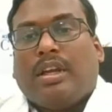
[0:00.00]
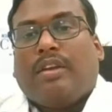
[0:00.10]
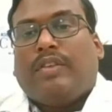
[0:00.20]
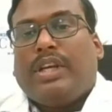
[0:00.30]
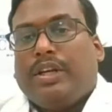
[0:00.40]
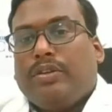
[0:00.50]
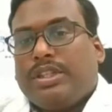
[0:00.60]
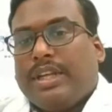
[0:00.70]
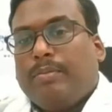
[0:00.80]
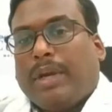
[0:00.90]
We need to
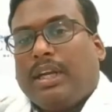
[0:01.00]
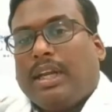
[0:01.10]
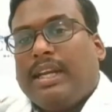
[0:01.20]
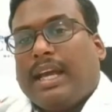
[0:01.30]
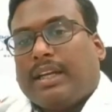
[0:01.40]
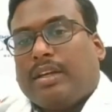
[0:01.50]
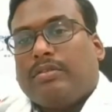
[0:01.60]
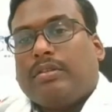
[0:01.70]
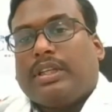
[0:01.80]
stay mentally active,